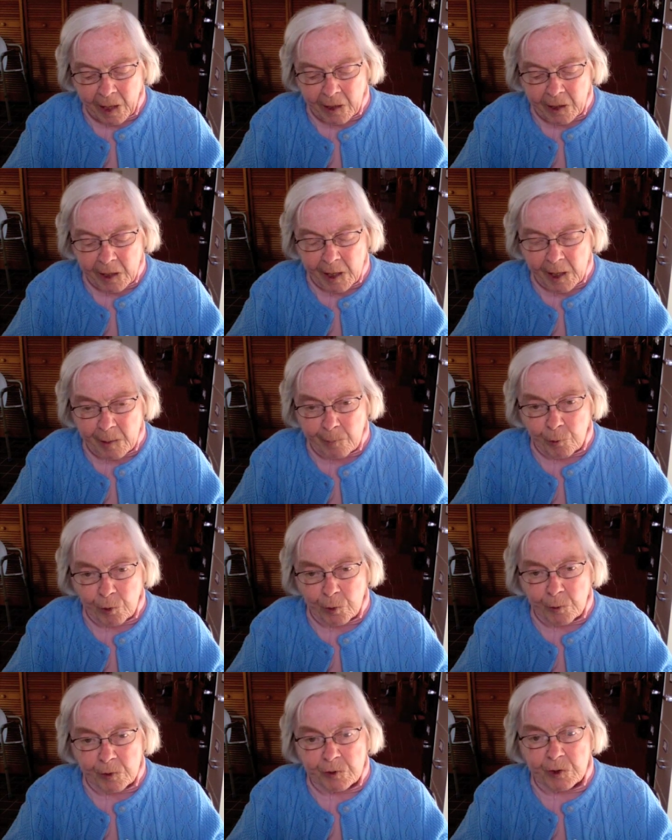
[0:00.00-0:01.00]
And he had a
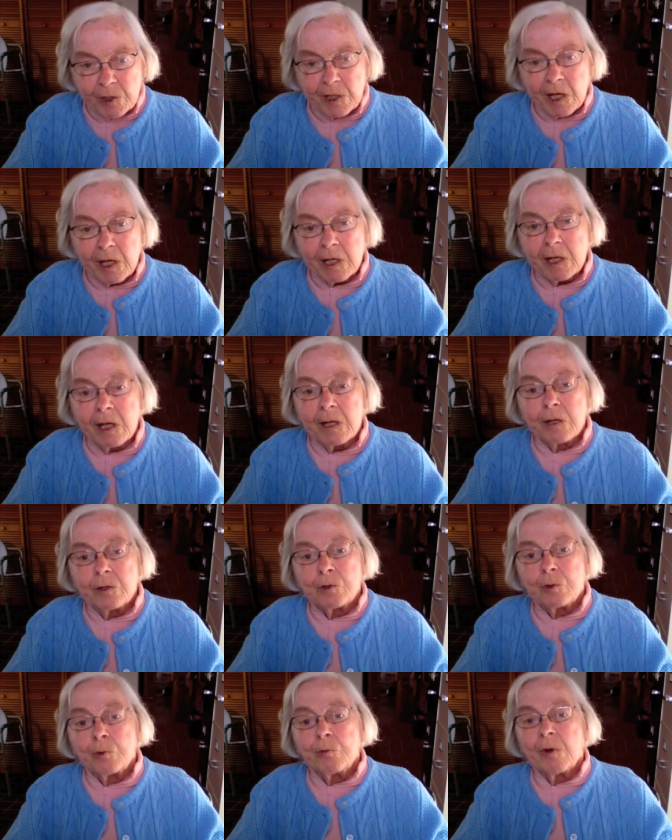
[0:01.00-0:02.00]
book which he
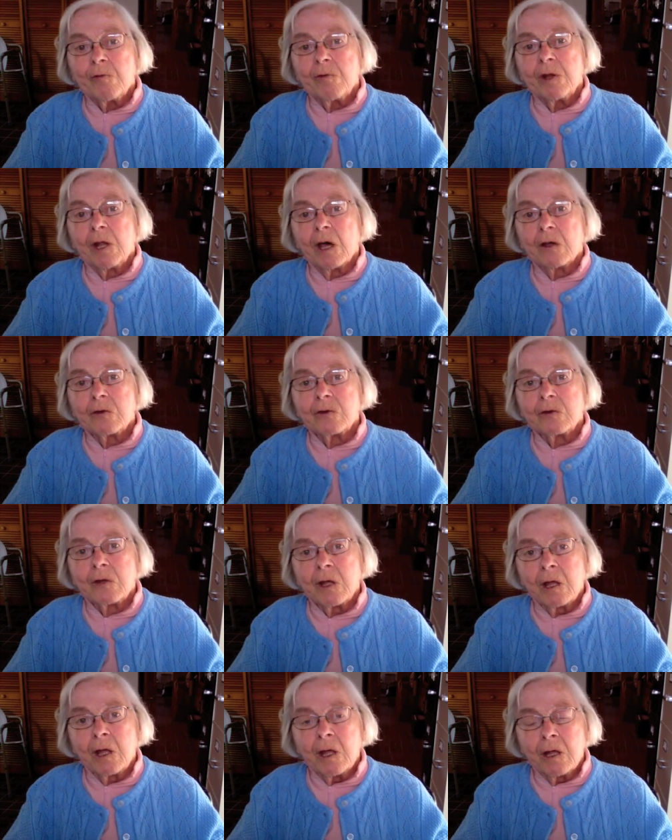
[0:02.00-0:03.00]
dedicated to
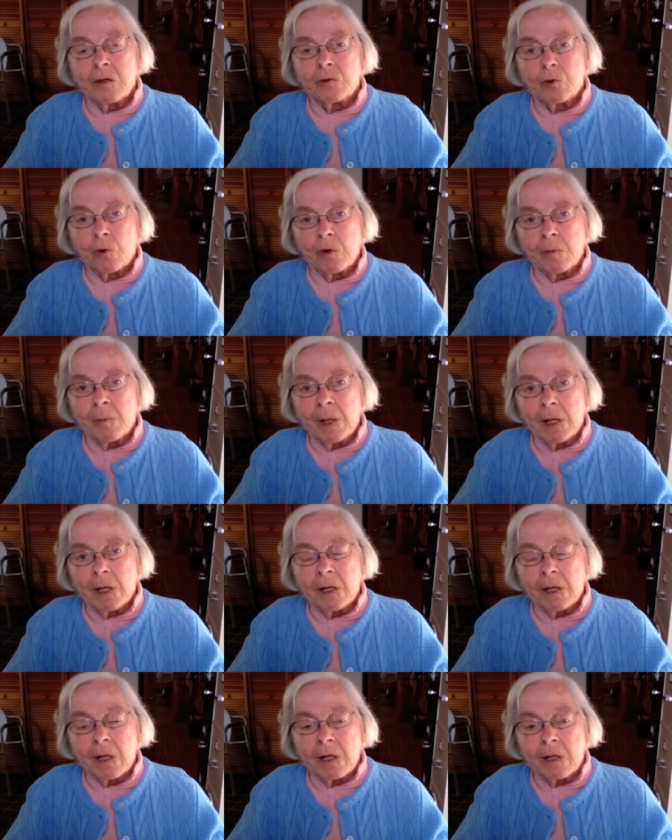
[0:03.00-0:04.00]
Ravidas,
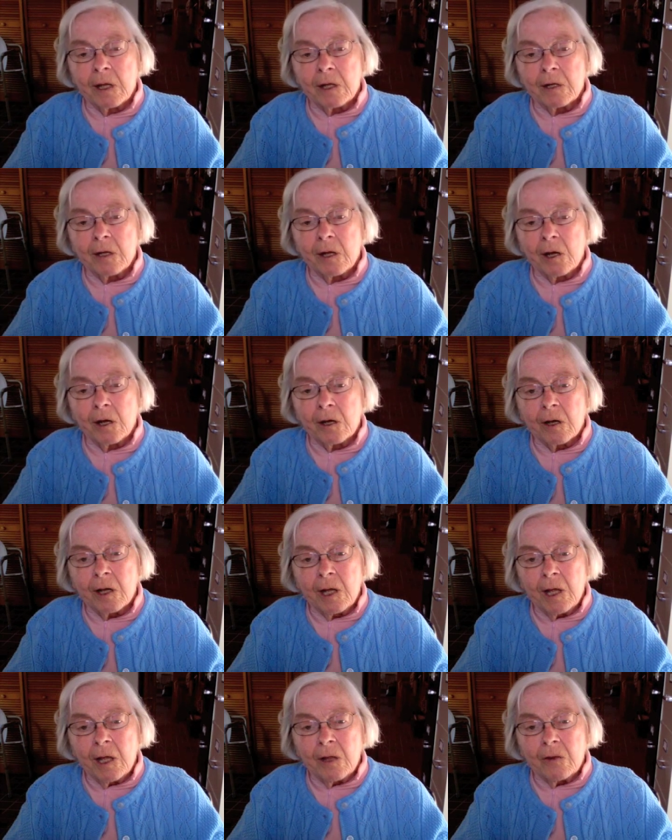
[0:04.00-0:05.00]
Sokamela, and Nandanar.
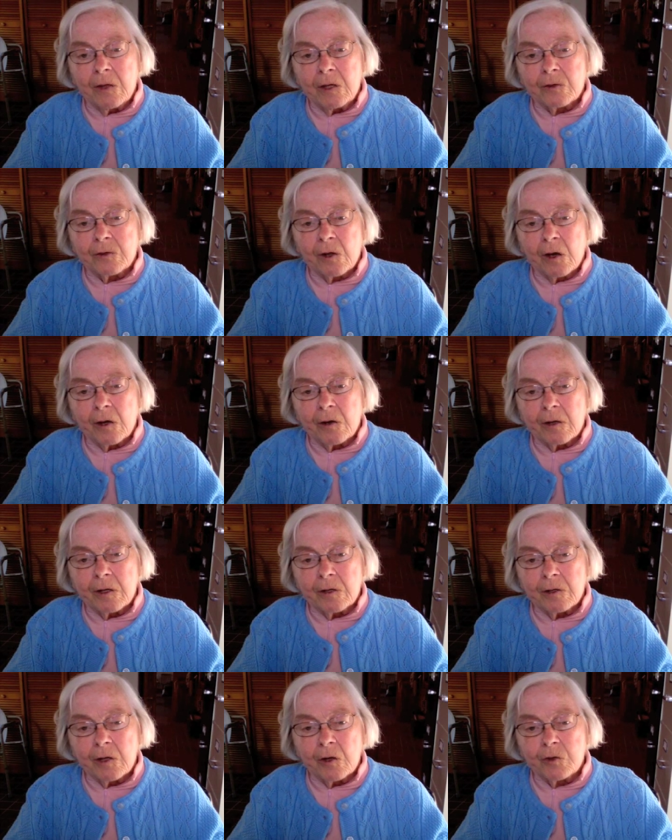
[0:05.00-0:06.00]
These are
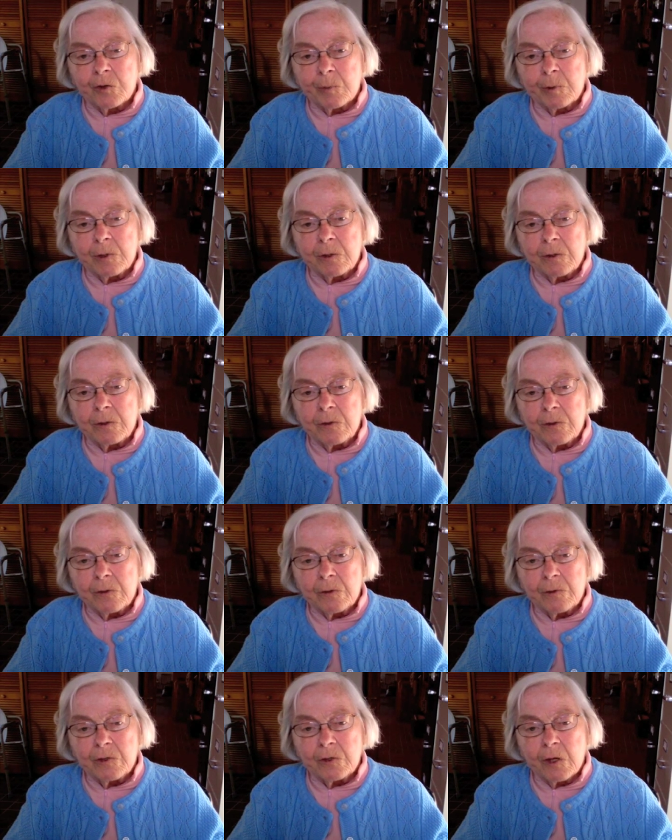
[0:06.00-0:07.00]
untouchable
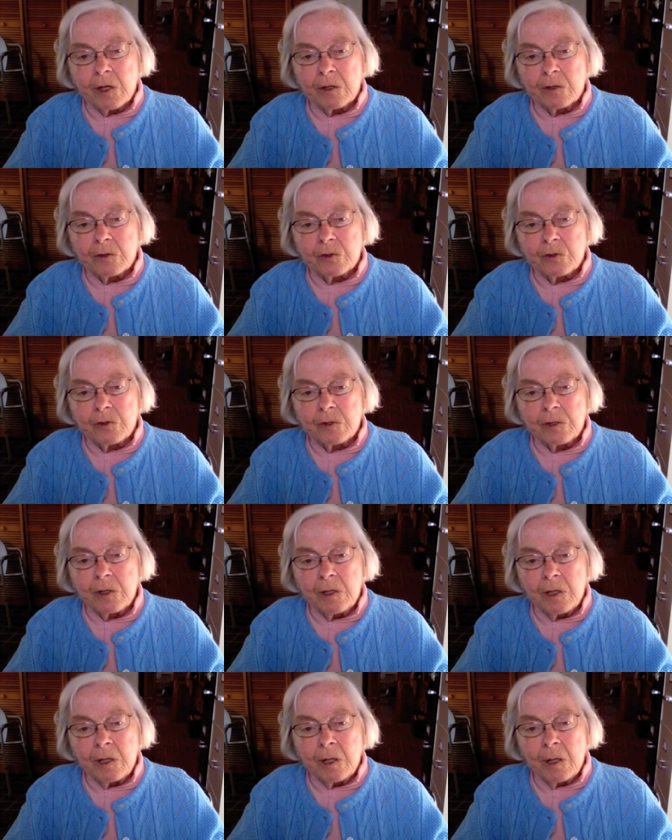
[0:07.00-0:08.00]
saints
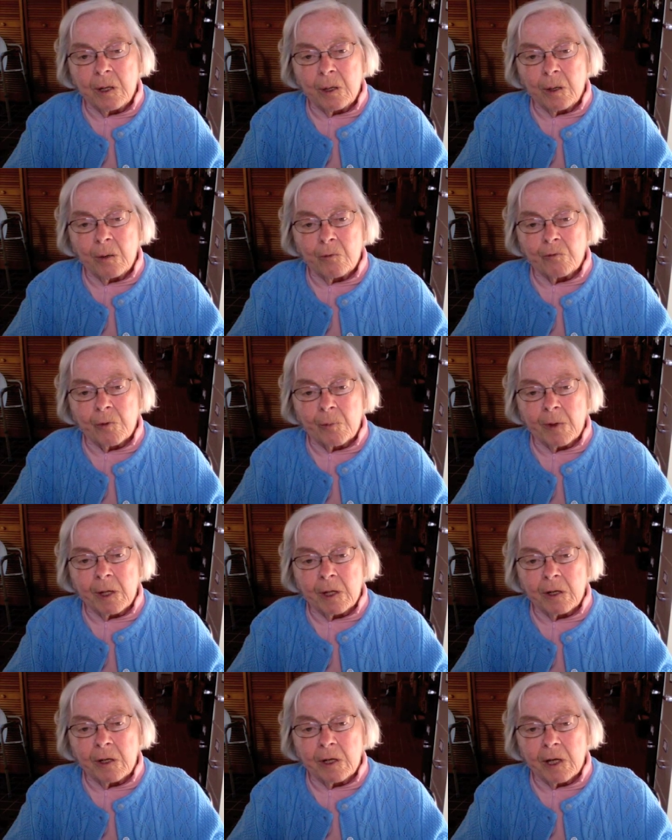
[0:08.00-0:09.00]
from
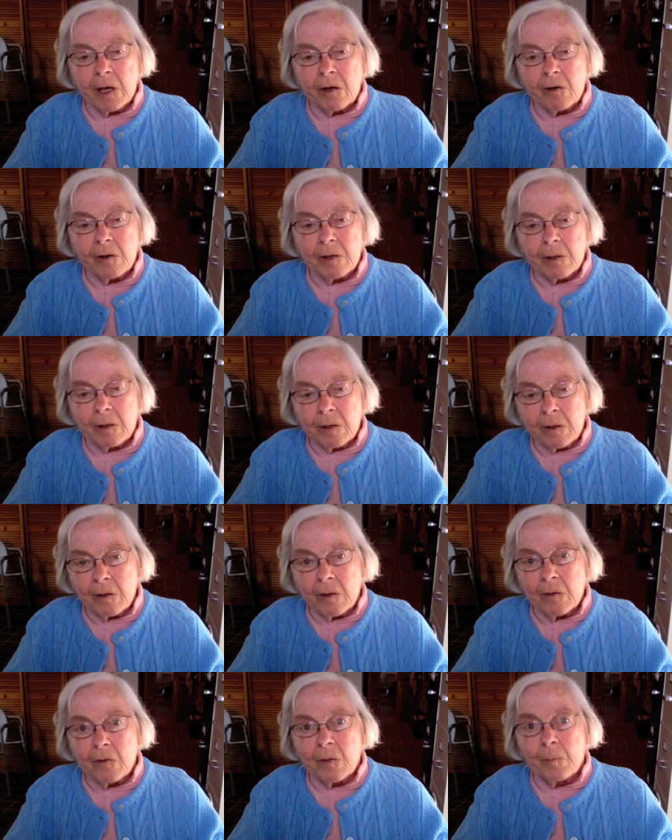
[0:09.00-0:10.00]
the Hindi area,
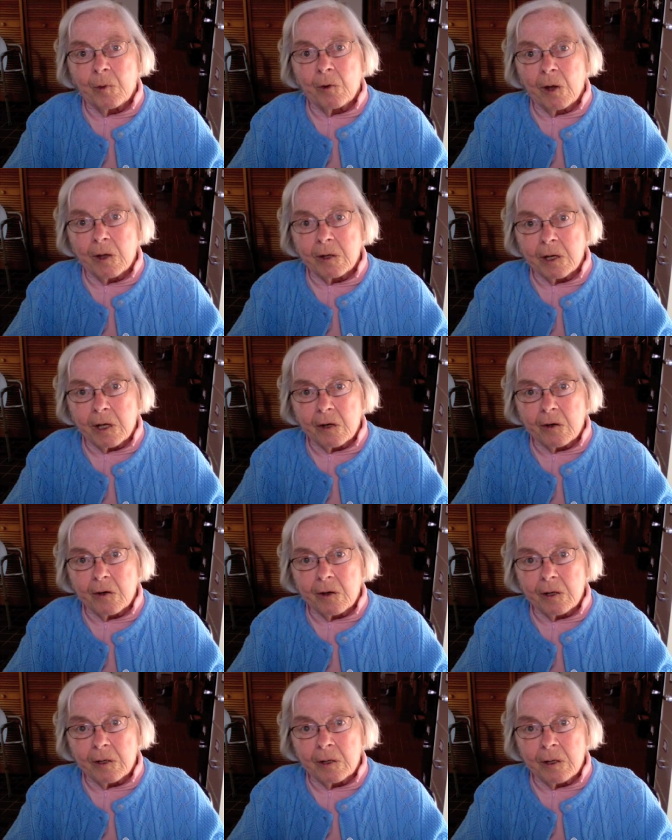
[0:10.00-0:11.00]
the Marathi
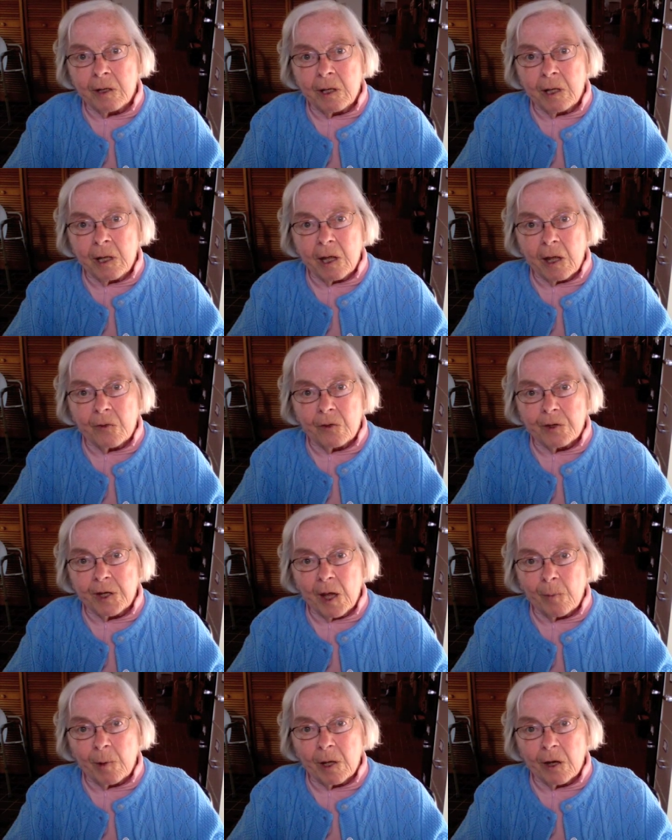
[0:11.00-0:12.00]
area, and the
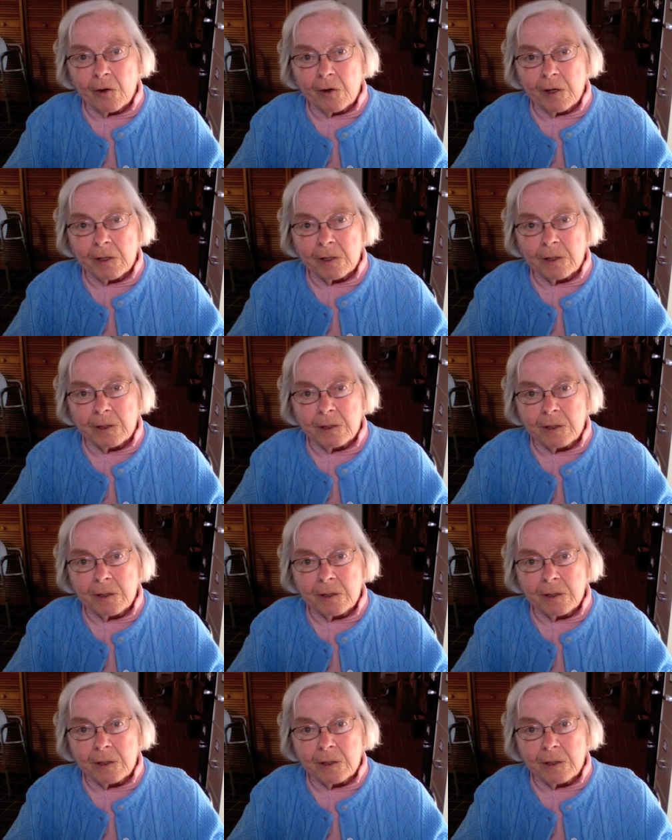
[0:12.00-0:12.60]
Tamil area.